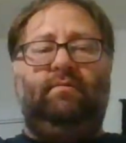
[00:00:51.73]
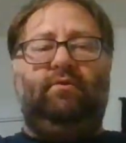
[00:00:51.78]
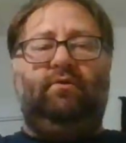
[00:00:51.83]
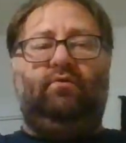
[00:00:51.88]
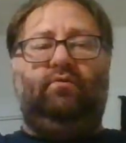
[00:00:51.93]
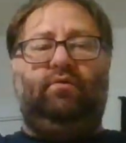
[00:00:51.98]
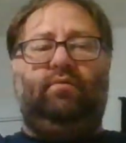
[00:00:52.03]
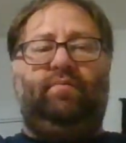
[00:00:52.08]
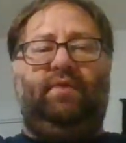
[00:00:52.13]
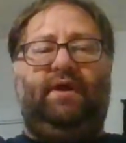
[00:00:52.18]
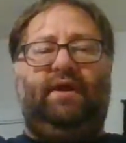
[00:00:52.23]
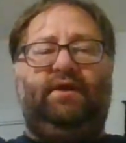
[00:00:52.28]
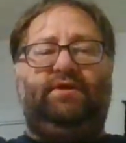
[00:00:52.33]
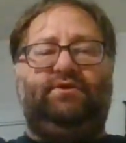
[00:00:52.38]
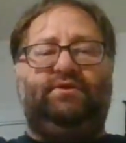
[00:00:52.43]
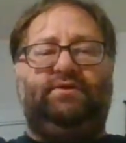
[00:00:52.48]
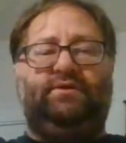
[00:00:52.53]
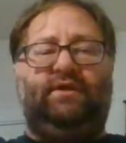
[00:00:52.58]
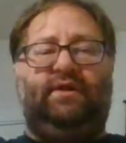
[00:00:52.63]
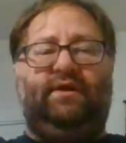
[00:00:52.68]
But on the
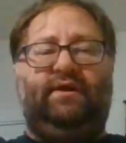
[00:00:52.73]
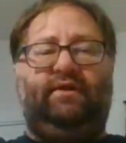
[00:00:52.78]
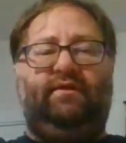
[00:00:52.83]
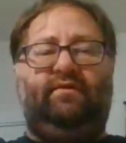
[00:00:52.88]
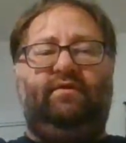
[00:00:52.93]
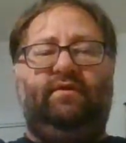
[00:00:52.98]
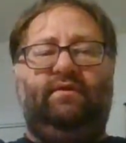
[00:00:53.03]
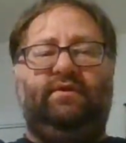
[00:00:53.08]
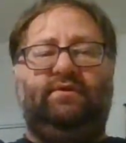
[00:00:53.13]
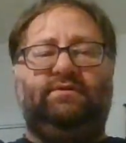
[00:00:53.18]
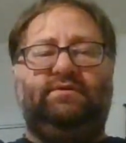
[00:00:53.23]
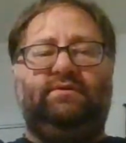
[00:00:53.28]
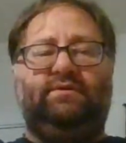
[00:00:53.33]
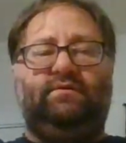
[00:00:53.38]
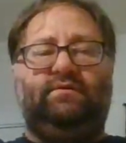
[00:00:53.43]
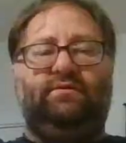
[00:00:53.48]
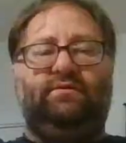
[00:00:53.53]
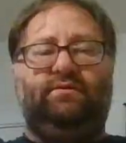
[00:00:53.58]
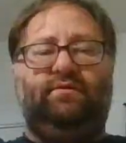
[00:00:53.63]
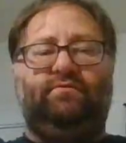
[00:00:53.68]
patch, it's like this
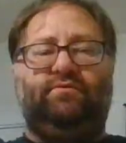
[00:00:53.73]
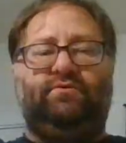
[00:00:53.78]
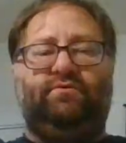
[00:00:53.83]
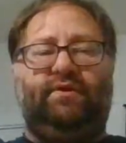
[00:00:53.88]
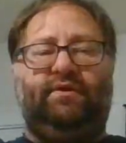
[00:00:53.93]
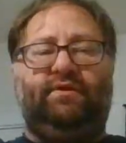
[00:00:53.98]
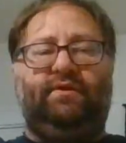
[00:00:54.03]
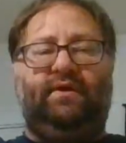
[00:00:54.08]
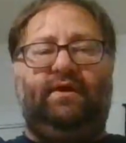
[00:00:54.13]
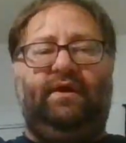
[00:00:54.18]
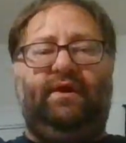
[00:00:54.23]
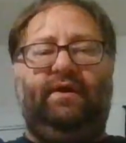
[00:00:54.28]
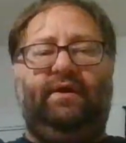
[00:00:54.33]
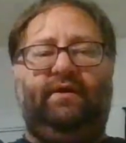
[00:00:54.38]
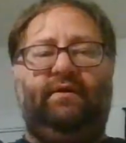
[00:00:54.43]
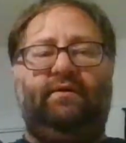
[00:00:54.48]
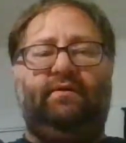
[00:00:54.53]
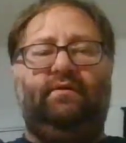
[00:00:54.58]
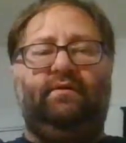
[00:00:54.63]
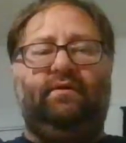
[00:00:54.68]
to demonstrate the
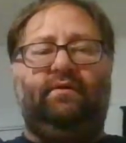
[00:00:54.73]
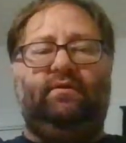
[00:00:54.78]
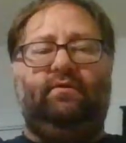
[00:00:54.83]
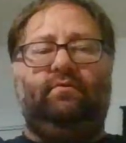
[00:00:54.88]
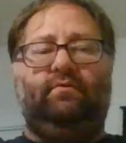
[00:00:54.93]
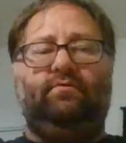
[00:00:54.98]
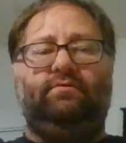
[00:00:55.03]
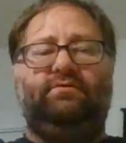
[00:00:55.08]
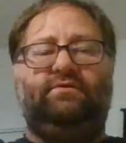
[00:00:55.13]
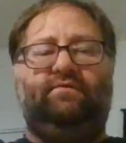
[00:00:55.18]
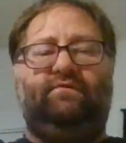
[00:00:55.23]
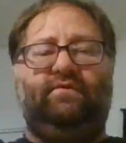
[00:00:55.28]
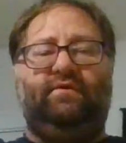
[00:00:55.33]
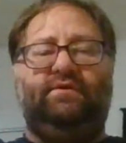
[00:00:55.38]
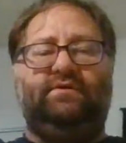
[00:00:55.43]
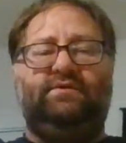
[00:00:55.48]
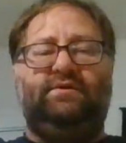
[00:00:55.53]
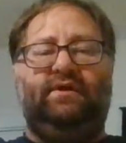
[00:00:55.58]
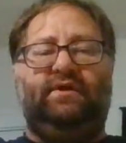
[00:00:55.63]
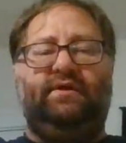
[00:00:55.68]
hand, the closed
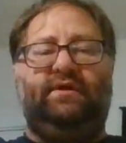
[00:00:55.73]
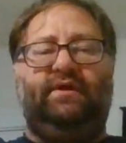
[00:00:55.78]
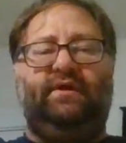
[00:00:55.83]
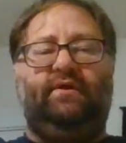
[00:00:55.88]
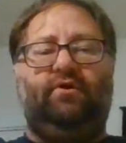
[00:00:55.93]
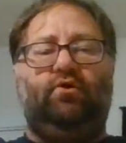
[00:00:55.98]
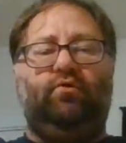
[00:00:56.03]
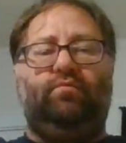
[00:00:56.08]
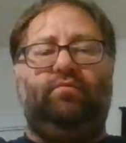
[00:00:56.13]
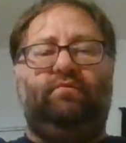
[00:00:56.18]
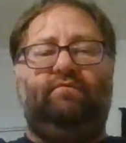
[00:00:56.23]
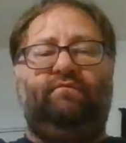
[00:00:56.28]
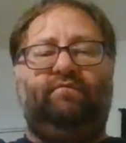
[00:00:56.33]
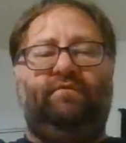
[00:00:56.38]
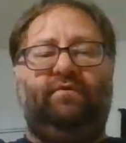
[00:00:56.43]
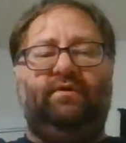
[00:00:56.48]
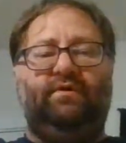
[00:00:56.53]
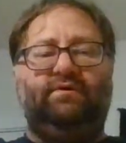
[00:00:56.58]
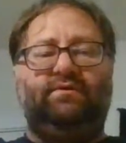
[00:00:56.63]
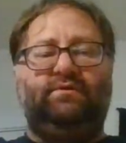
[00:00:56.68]
fist, and the open
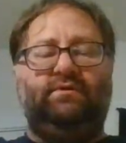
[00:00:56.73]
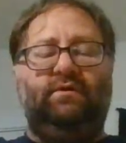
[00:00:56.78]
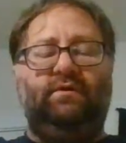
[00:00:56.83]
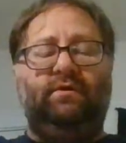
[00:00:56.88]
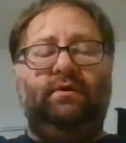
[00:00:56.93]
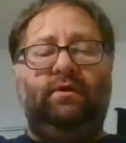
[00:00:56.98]
fist.